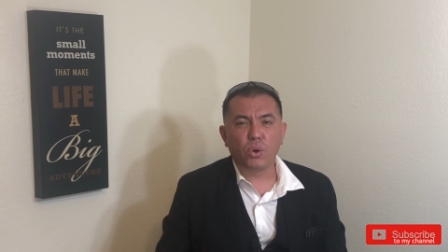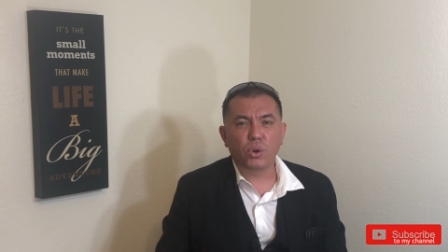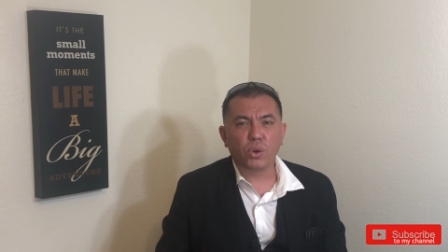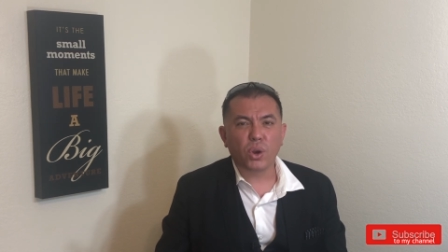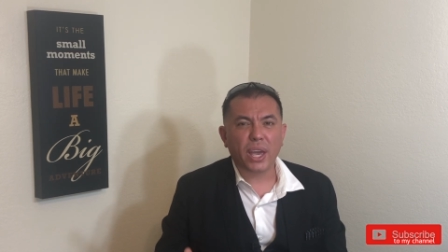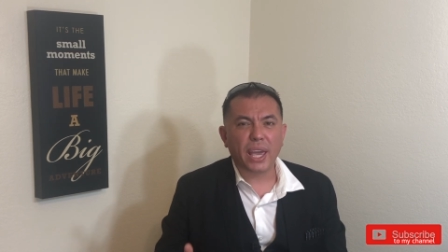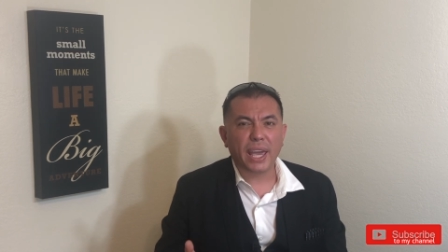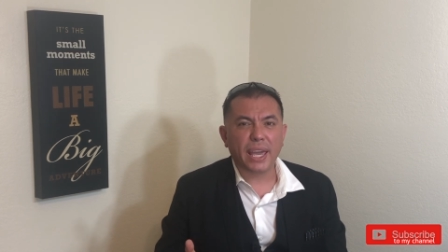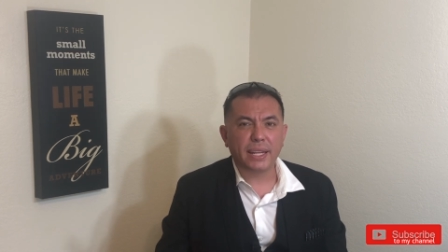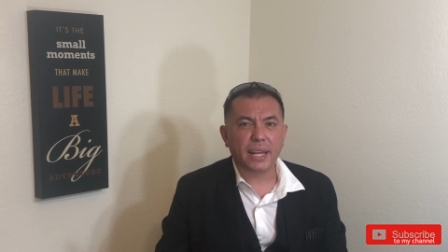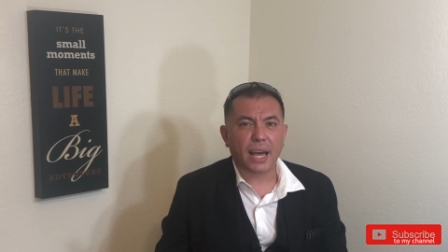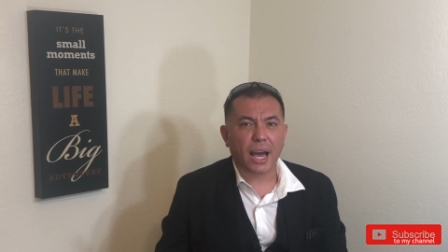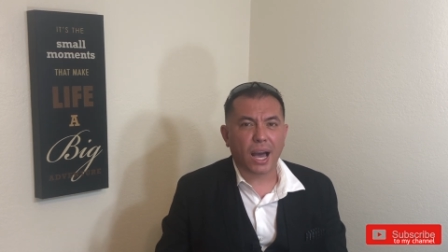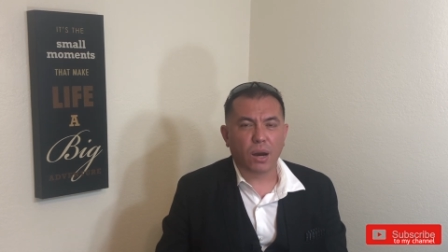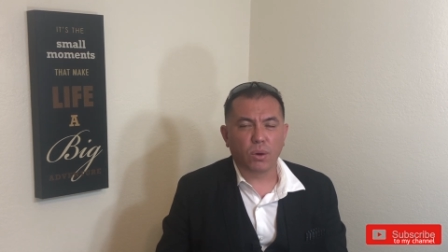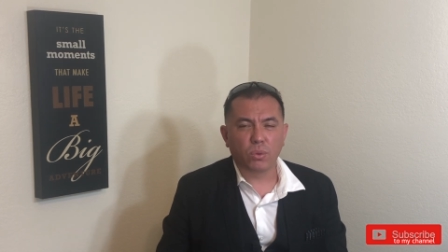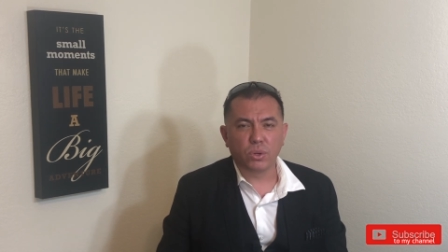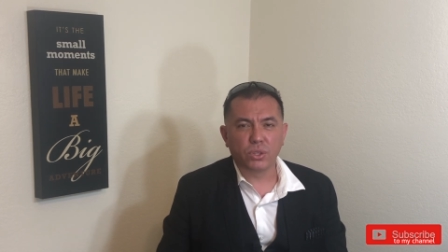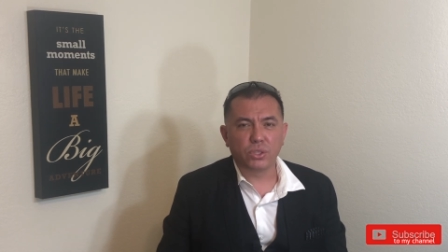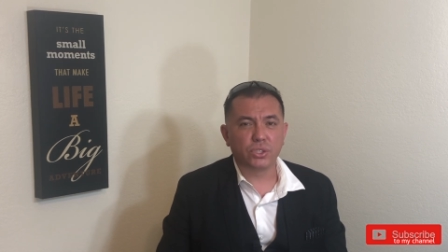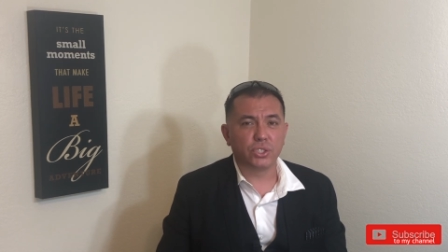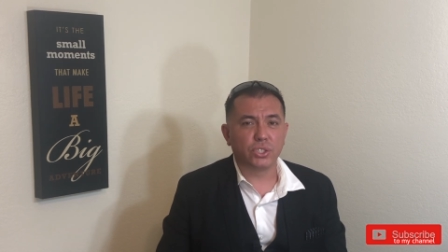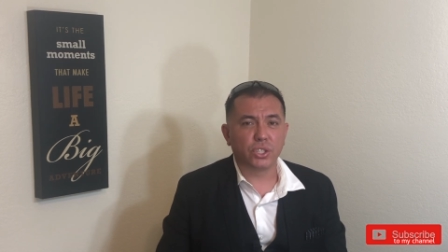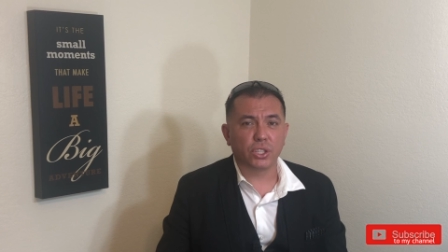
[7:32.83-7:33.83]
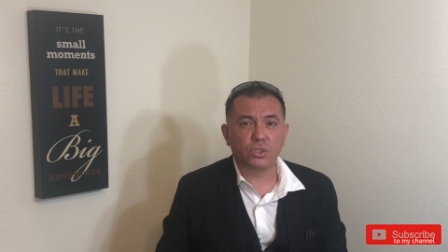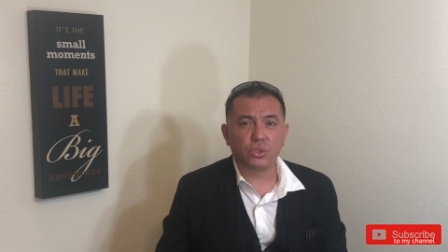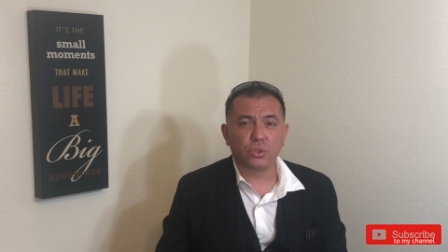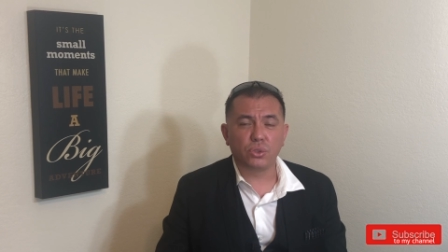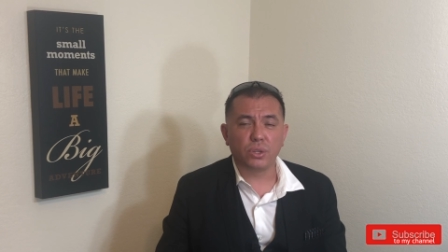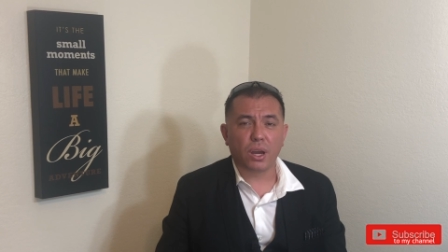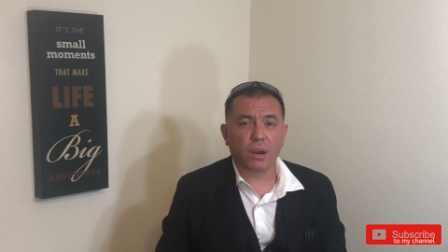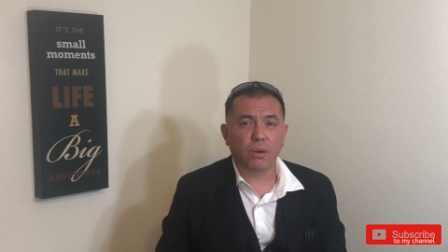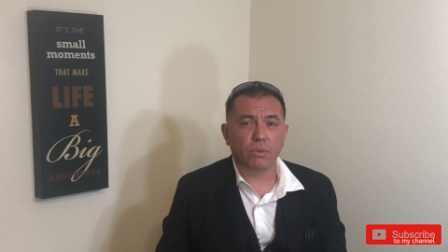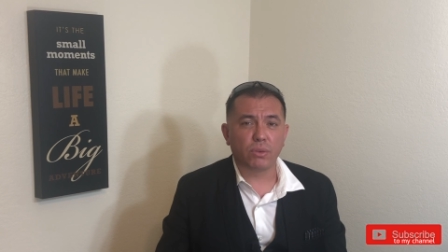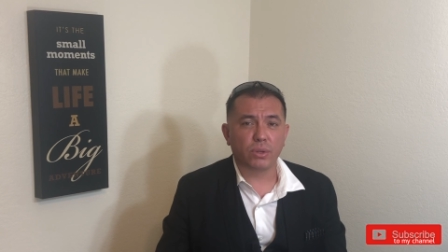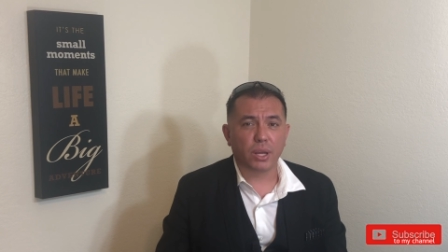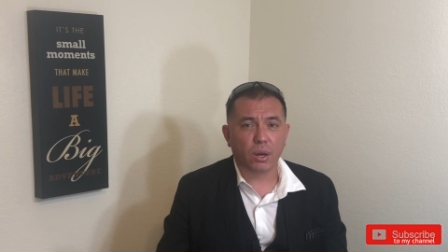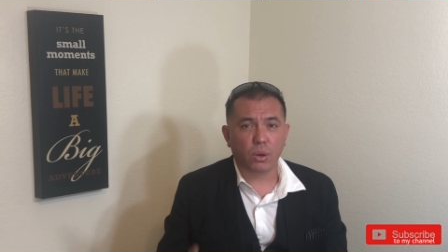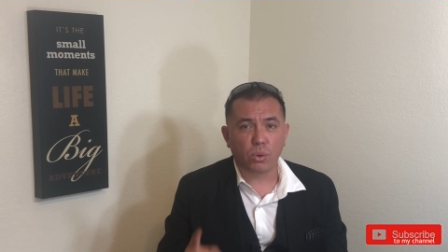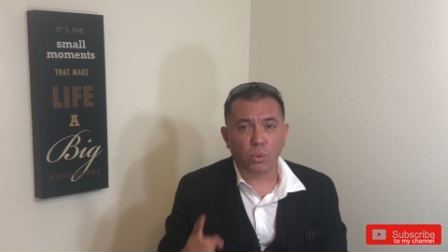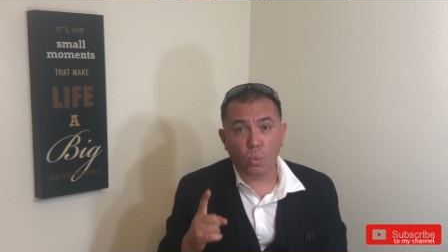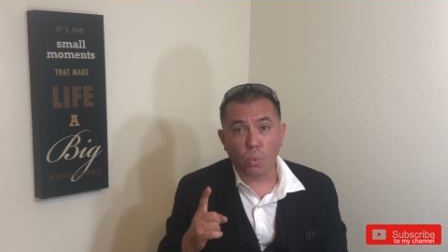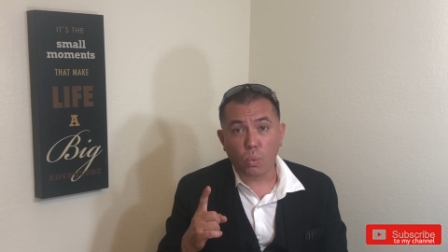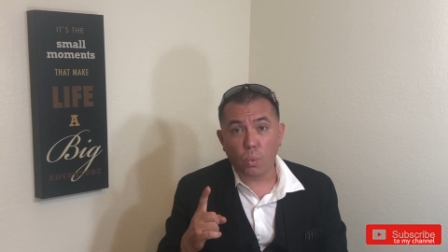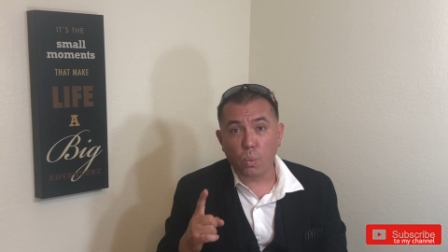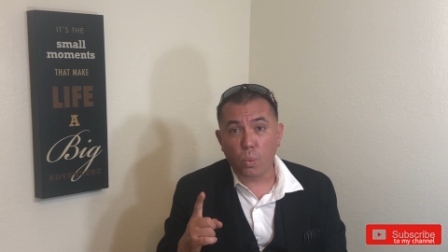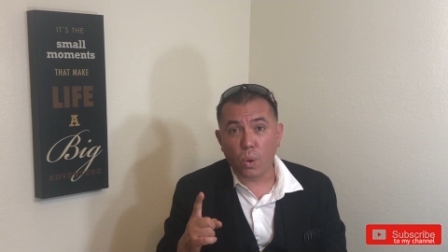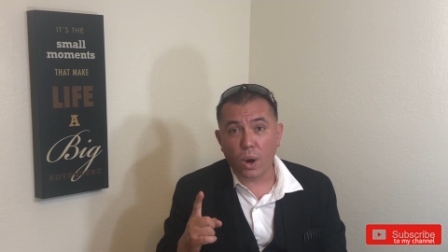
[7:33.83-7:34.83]
to 8 hours just to narrow down
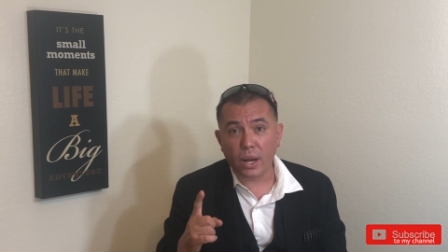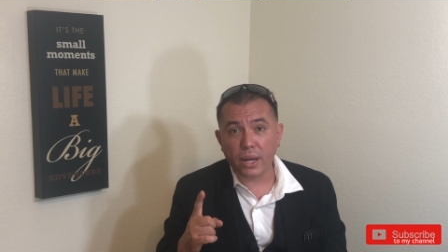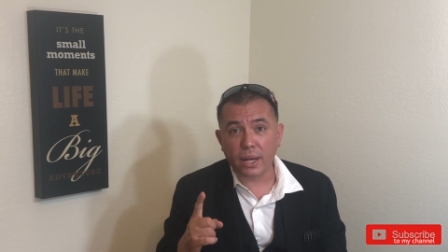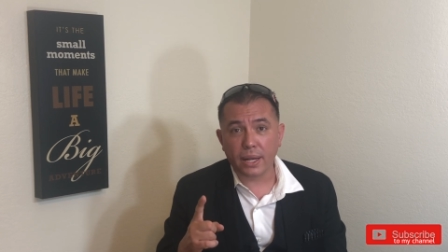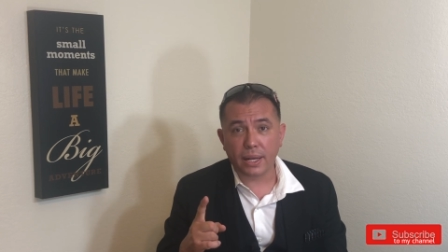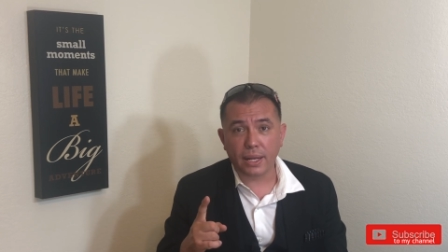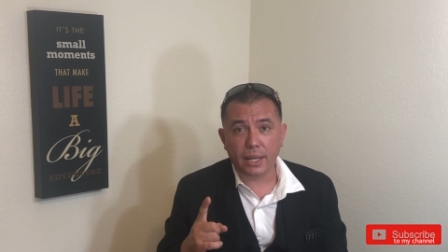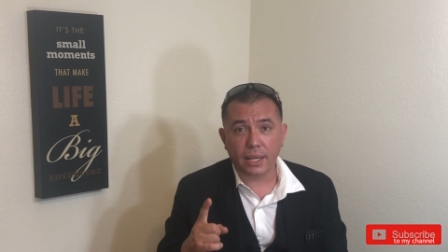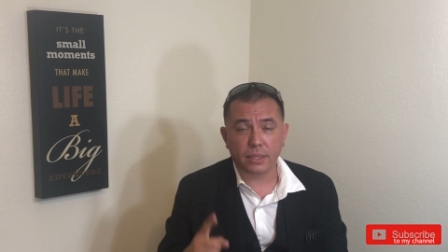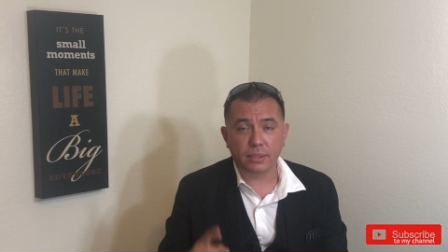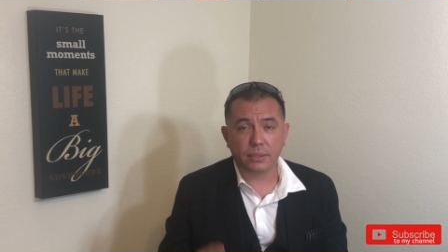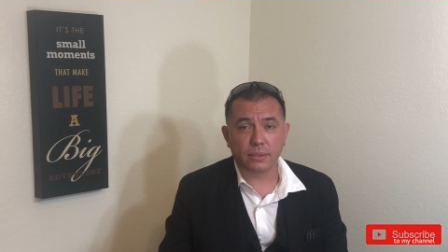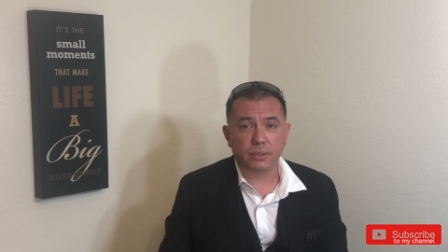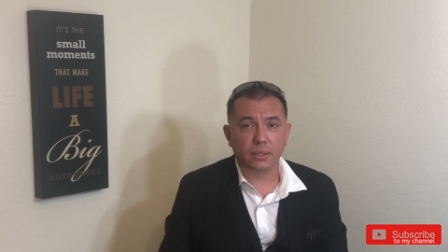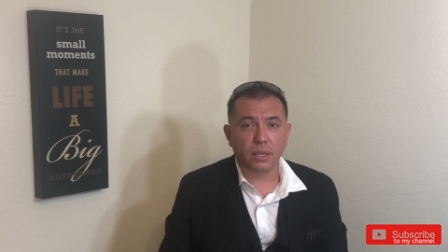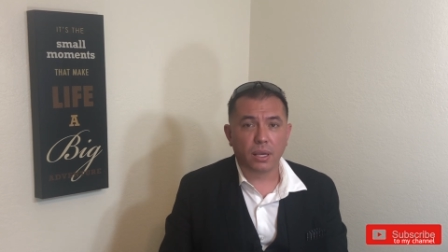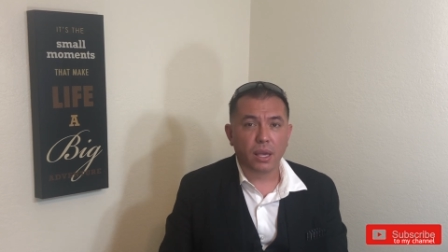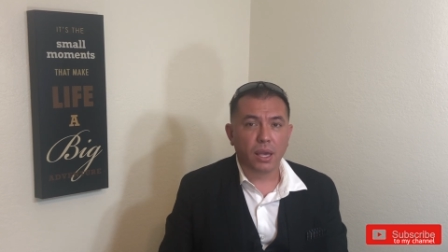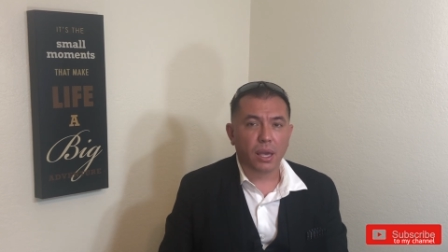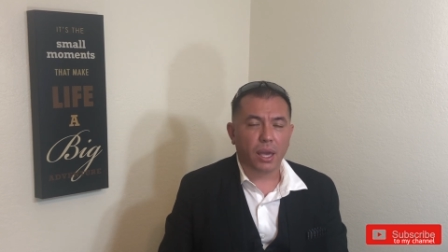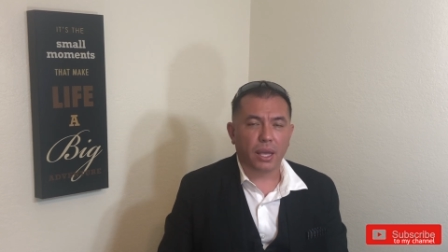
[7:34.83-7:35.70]
one list.